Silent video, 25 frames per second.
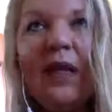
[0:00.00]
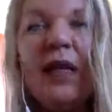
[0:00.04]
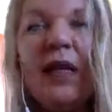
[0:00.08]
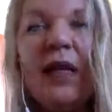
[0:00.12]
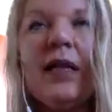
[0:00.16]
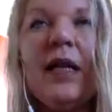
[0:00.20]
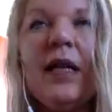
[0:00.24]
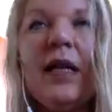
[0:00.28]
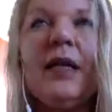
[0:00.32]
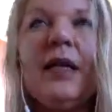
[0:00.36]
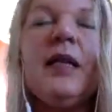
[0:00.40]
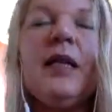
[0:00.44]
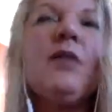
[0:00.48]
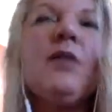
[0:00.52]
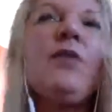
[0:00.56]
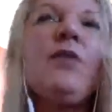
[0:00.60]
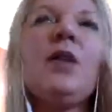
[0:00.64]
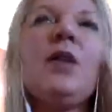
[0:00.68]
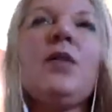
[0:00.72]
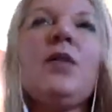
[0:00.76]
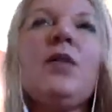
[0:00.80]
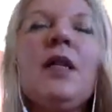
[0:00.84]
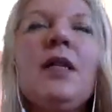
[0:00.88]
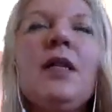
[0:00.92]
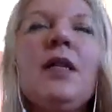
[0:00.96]
I
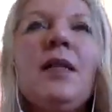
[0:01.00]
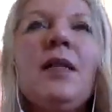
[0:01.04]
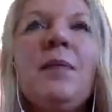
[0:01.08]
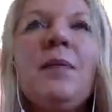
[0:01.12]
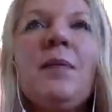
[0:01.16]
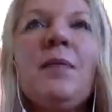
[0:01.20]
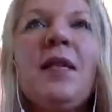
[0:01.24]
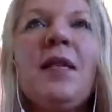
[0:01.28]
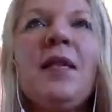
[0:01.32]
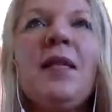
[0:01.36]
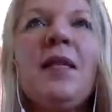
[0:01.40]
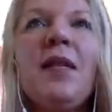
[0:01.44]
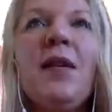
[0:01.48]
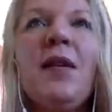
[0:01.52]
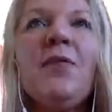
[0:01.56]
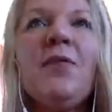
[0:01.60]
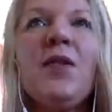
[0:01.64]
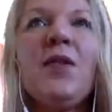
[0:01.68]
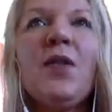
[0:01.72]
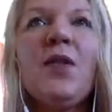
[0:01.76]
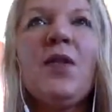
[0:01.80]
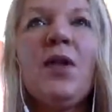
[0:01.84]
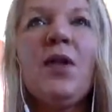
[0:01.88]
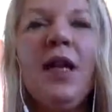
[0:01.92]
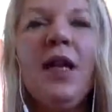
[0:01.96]
recognize myself.
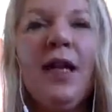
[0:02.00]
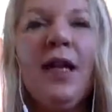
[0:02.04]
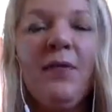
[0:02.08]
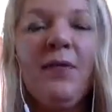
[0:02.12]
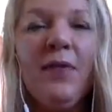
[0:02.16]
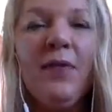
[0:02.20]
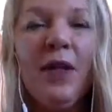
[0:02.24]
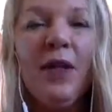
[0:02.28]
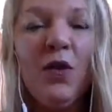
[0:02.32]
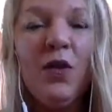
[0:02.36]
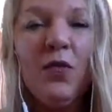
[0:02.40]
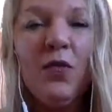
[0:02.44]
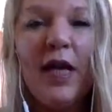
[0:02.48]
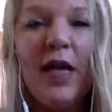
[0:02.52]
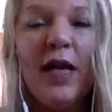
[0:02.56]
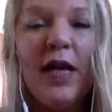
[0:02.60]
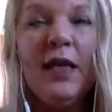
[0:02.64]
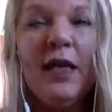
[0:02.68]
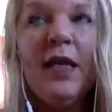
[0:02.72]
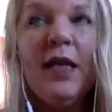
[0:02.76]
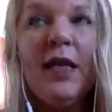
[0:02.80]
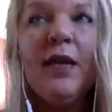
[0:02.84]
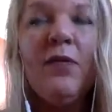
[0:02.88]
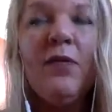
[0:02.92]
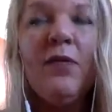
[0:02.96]
So I think you're right.
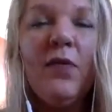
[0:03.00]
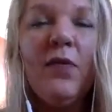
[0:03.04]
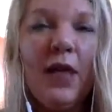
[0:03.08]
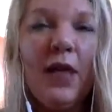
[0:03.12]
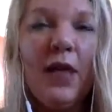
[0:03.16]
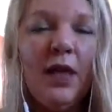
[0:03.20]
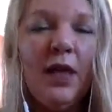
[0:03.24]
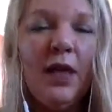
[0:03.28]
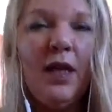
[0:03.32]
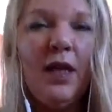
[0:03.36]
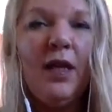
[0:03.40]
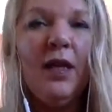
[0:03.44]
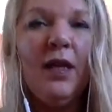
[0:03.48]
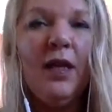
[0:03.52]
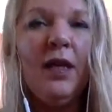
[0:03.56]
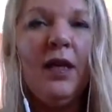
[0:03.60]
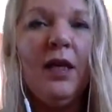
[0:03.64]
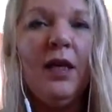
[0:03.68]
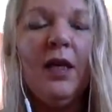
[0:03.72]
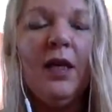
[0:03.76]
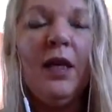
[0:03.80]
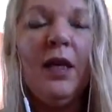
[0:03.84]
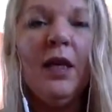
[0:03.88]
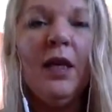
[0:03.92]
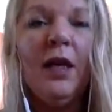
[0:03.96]
And I think
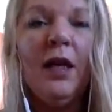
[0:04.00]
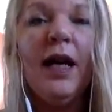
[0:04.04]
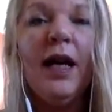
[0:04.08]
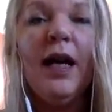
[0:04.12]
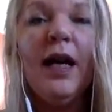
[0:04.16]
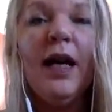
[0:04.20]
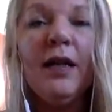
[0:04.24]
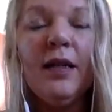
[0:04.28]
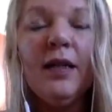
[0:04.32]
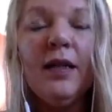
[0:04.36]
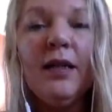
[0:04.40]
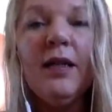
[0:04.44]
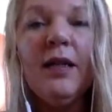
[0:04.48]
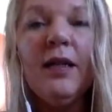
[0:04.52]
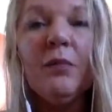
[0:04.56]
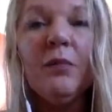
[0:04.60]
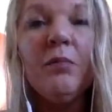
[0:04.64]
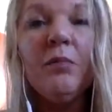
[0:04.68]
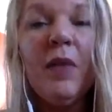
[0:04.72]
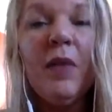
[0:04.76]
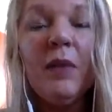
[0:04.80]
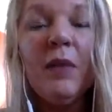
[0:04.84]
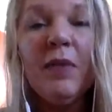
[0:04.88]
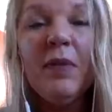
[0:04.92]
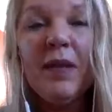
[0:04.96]

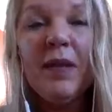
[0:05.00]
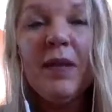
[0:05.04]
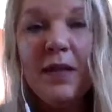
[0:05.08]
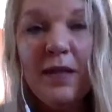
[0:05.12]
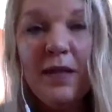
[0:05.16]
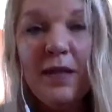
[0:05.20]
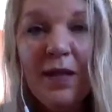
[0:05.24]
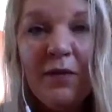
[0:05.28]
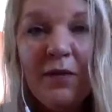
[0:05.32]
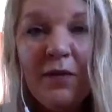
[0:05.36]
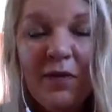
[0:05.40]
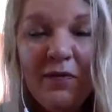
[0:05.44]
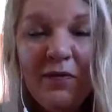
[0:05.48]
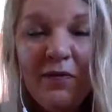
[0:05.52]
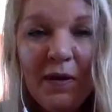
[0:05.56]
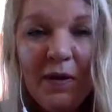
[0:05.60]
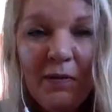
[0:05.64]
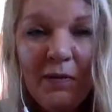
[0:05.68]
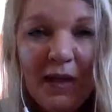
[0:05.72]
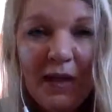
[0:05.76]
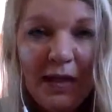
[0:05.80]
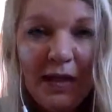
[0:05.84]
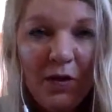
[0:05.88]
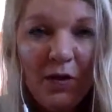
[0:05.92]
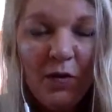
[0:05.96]
maybe that's how the
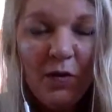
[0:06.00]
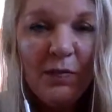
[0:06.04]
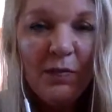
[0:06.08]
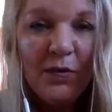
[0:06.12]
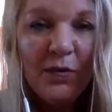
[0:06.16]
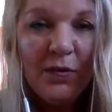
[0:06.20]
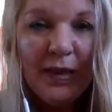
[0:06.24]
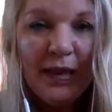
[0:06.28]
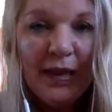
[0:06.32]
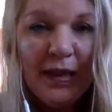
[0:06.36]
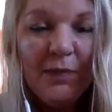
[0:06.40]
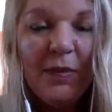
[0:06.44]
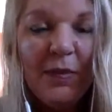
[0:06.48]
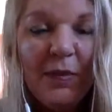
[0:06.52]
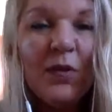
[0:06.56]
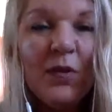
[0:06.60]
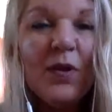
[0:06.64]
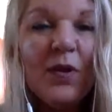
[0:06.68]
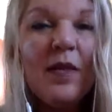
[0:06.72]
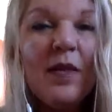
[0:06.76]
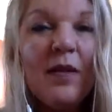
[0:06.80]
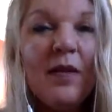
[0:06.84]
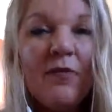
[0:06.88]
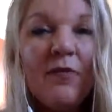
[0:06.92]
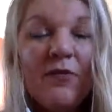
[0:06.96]
feminine operate,
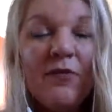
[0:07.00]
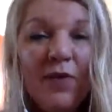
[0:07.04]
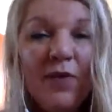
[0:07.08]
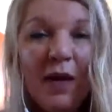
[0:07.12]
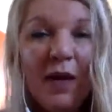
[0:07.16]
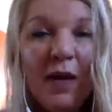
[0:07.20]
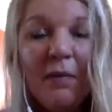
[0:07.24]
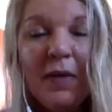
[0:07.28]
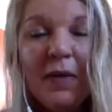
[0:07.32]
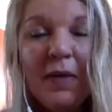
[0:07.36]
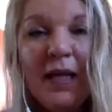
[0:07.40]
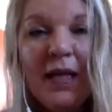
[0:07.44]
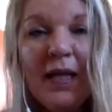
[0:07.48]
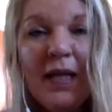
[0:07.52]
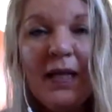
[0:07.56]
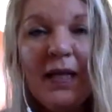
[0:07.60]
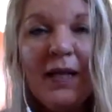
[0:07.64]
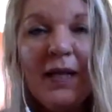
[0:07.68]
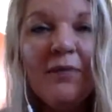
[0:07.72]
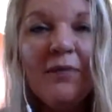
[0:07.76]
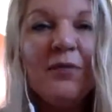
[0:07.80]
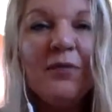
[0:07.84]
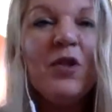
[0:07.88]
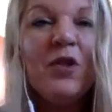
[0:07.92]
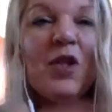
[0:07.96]
because the
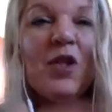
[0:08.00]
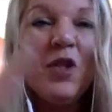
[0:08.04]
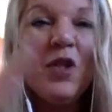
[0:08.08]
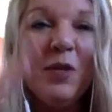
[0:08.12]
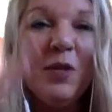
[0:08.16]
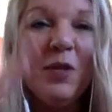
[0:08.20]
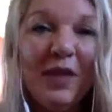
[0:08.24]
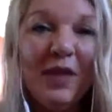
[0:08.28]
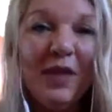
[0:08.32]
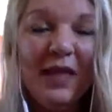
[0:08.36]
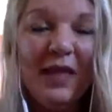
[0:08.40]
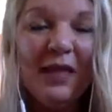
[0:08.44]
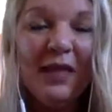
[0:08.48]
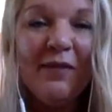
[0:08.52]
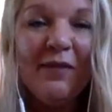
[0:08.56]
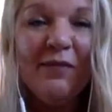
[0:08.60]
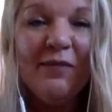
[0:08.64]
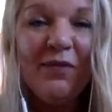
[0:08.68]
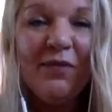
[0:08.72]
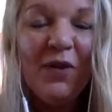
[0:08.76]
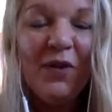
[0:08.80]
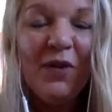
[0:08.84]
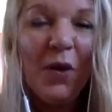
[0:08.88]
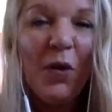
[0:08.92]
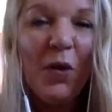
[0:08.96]
feminine wants to be in the
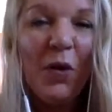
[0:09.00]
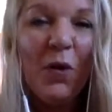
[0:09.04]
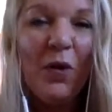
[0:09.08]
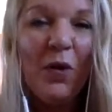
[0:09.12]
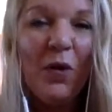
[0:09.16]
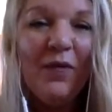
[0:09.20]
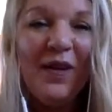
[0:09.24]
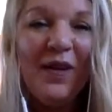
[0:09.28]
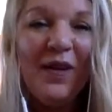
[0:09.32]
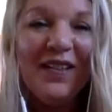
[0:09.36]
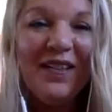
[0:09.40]
flow.